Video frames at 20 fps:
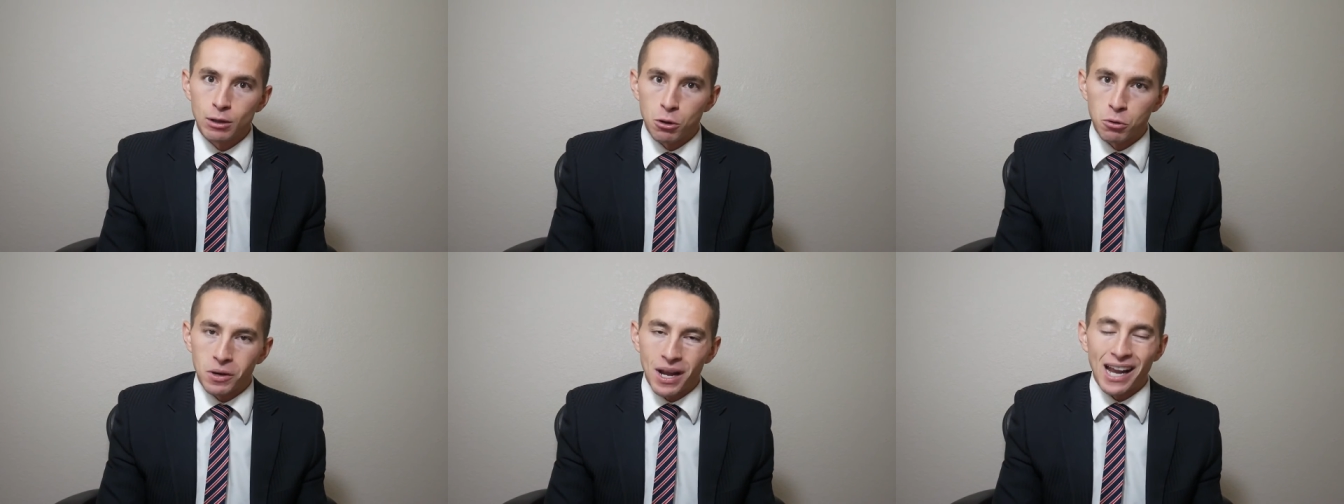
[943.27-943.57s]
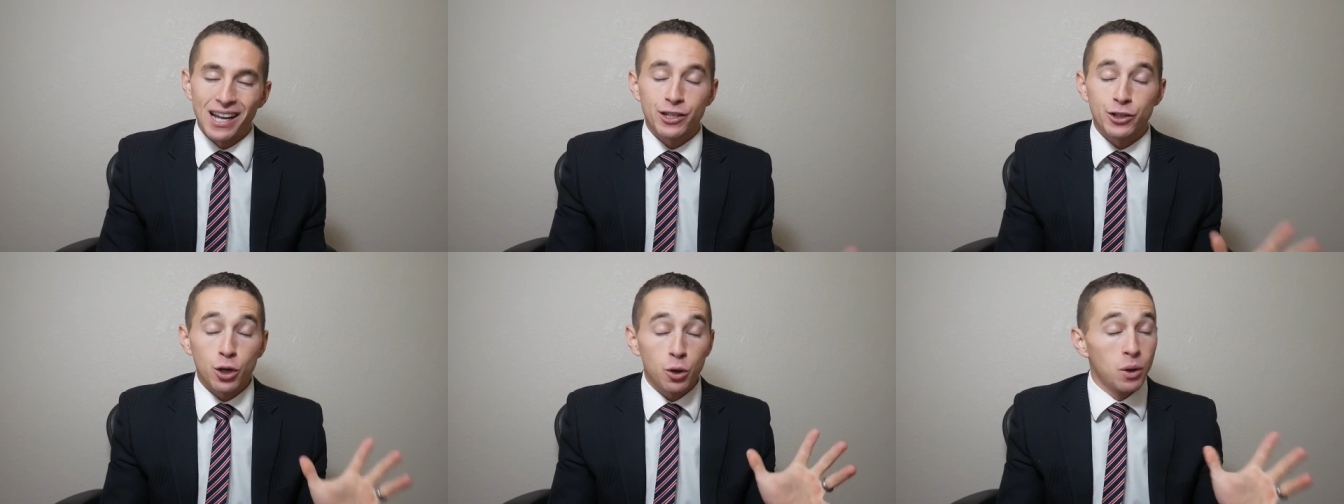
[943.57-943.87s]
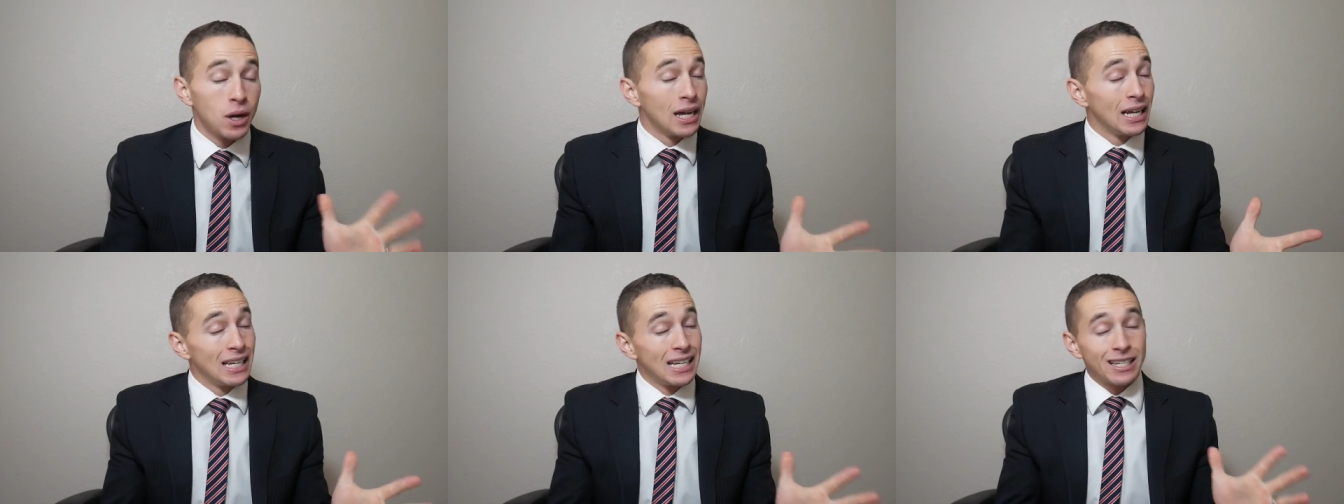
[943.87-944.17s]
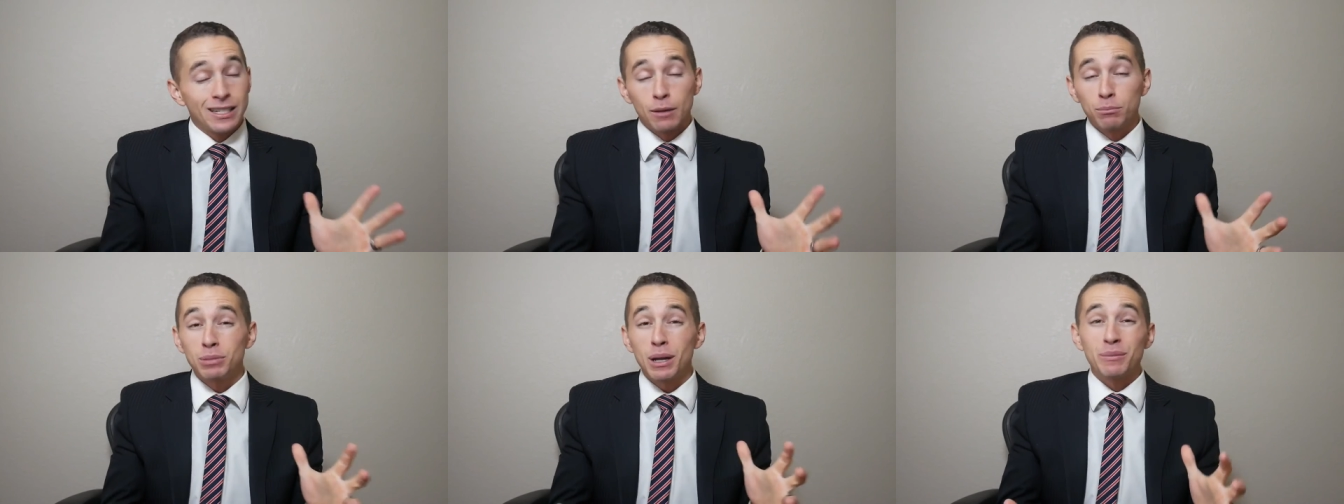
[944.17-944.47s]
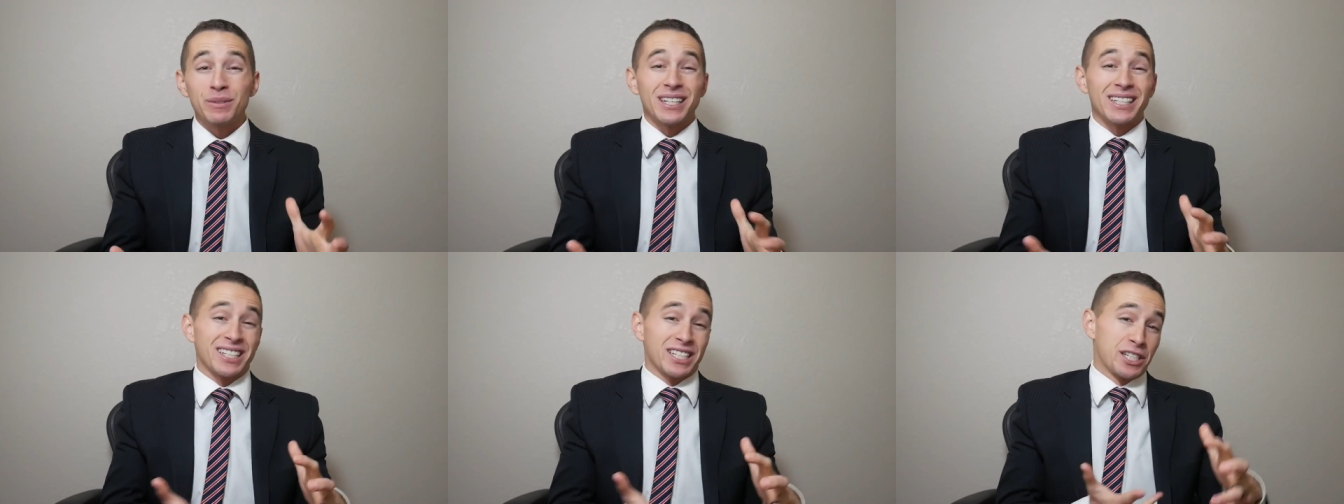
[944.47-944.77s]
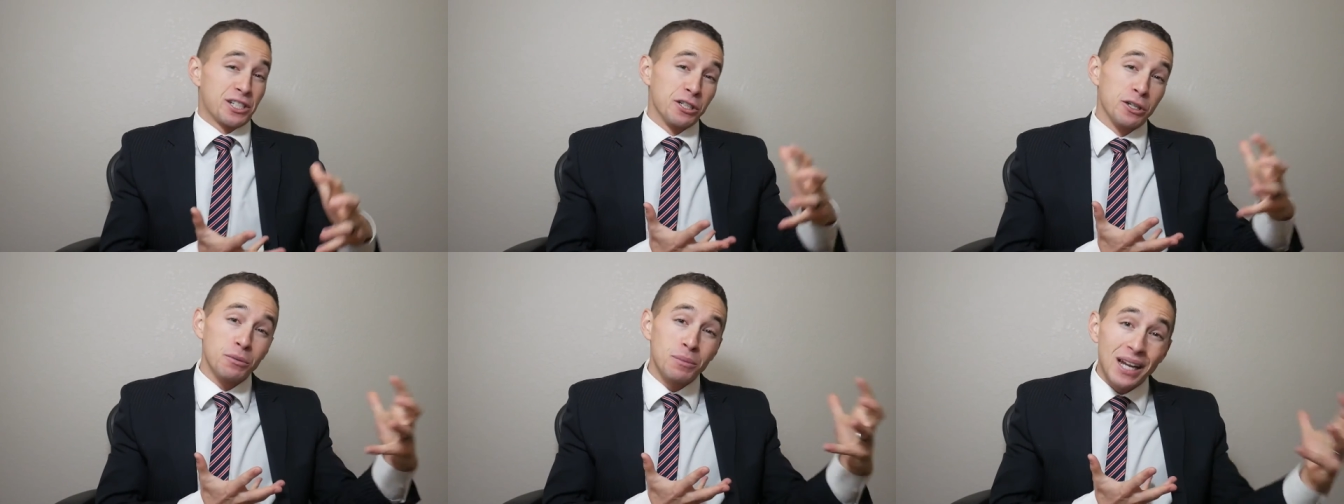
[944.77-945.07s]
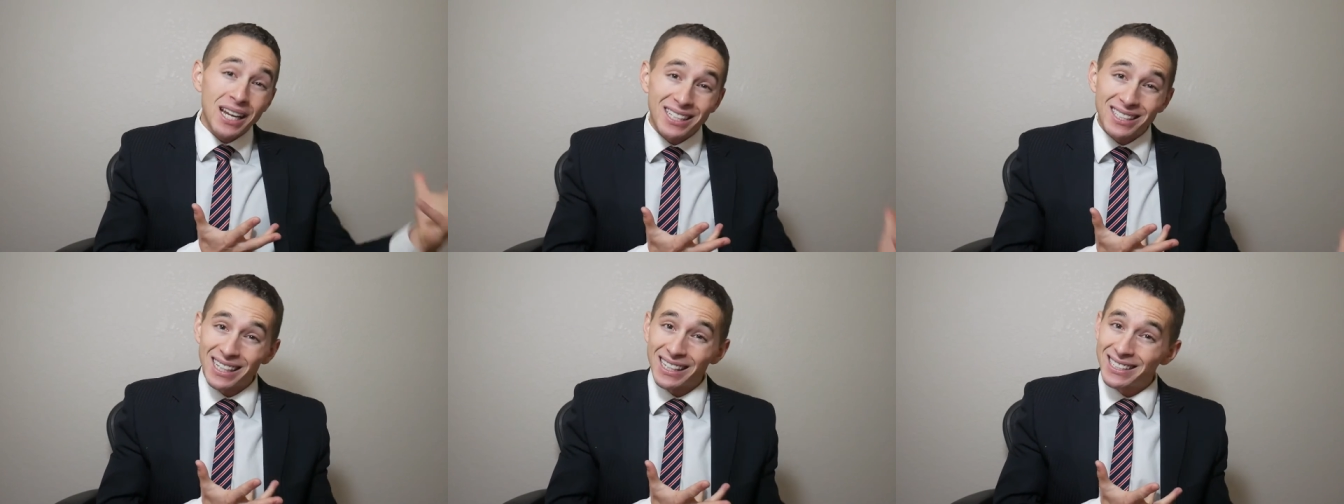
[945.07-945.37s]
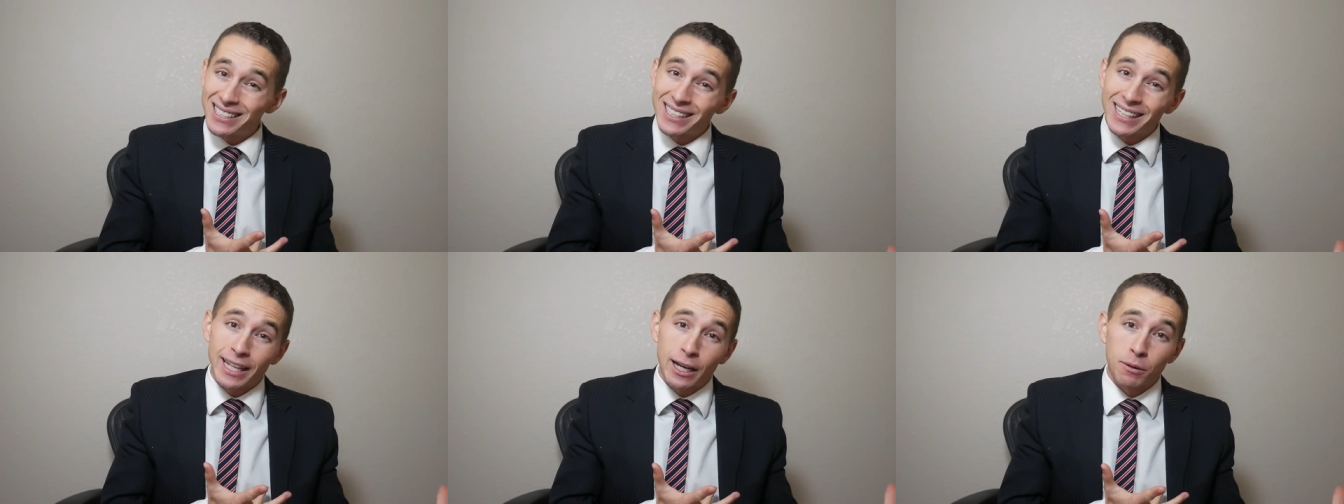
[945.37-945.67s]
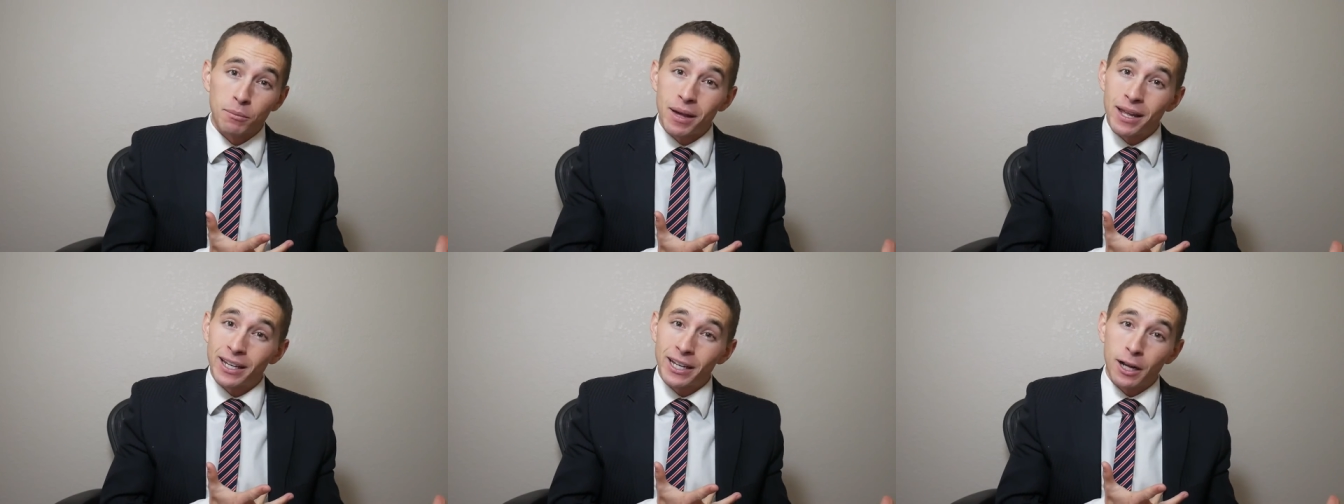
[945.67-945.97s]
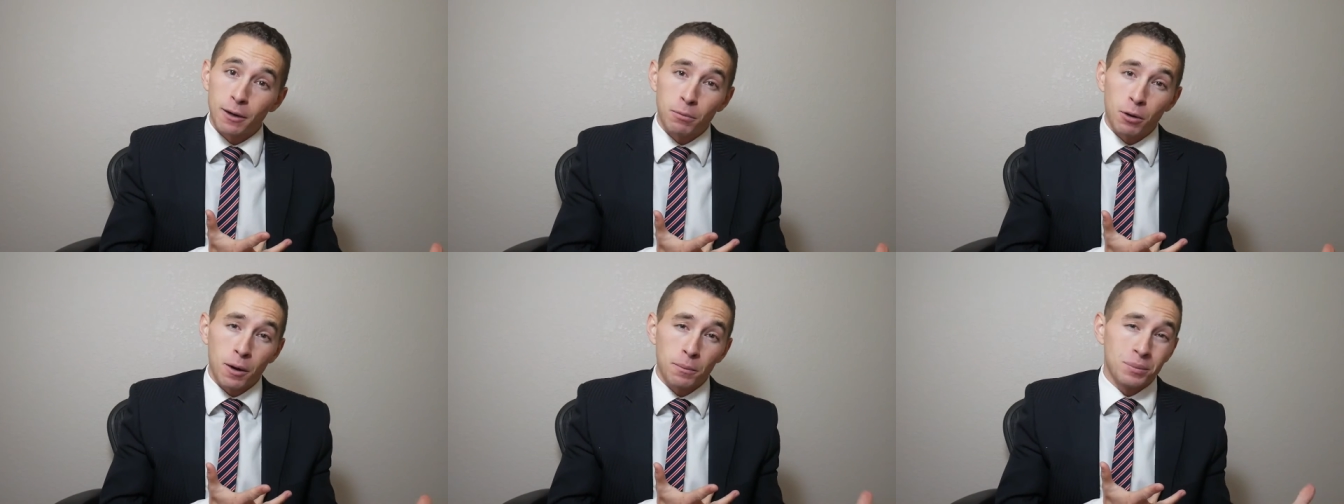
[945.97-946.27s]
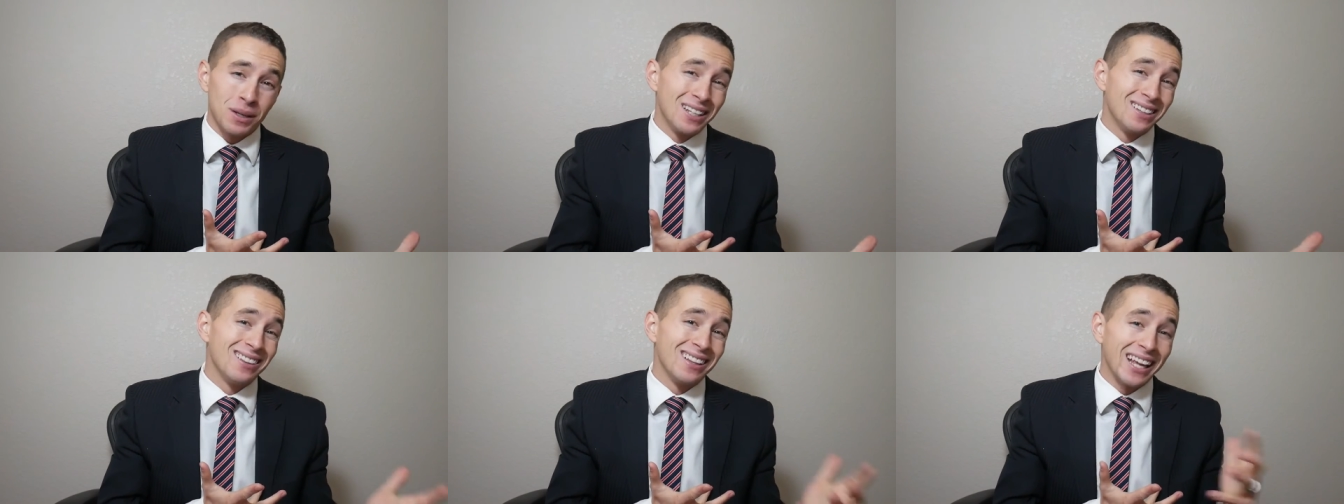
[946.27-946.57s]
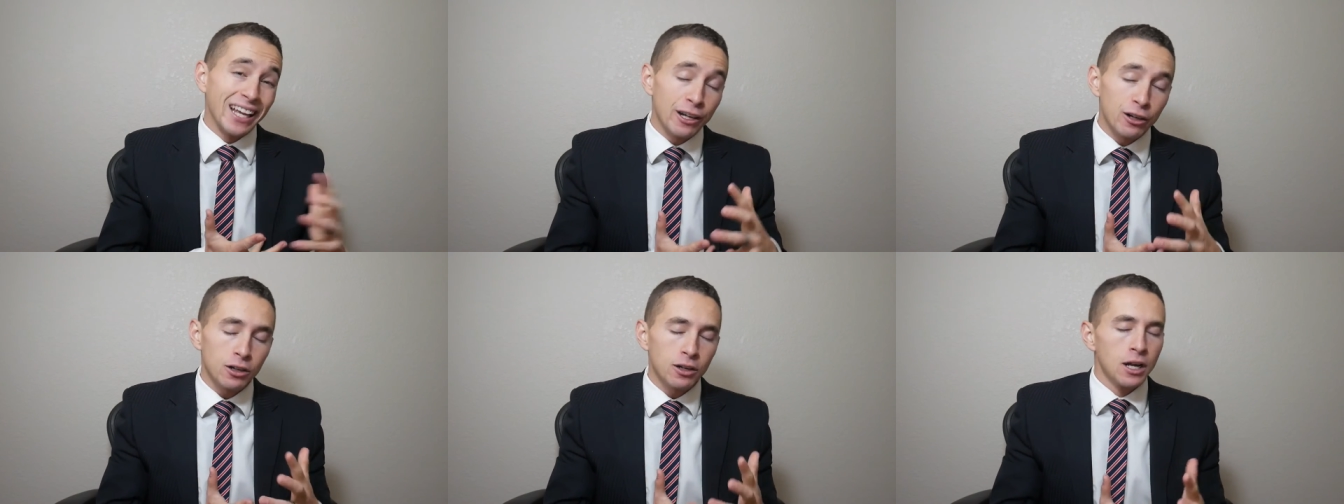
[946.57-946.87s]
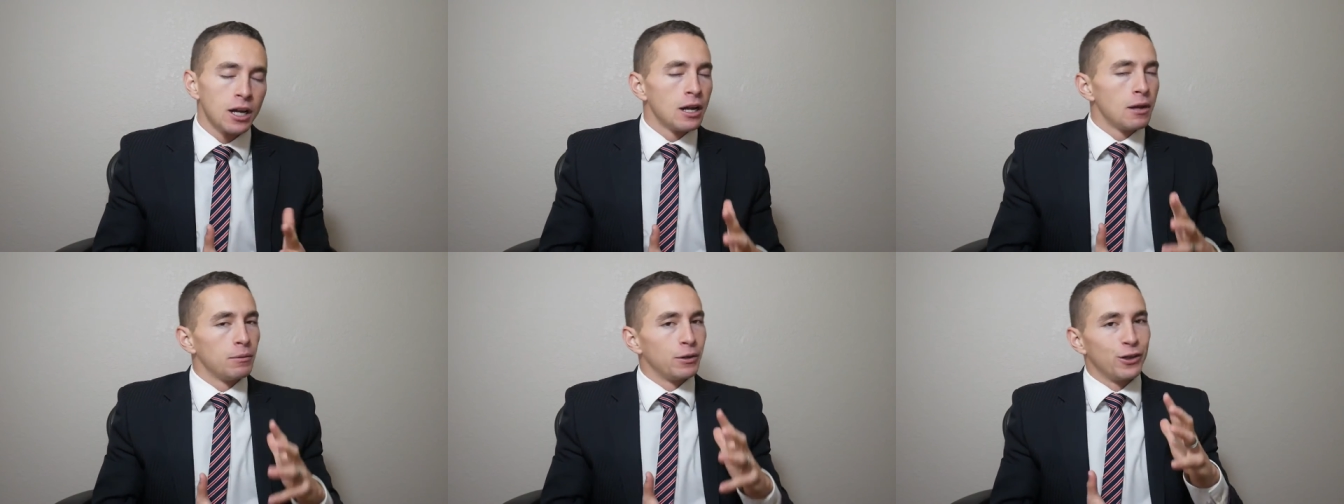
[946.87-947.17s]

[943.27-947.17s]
Okay, so sometimes it still makes sense to get on Medicare Part B later.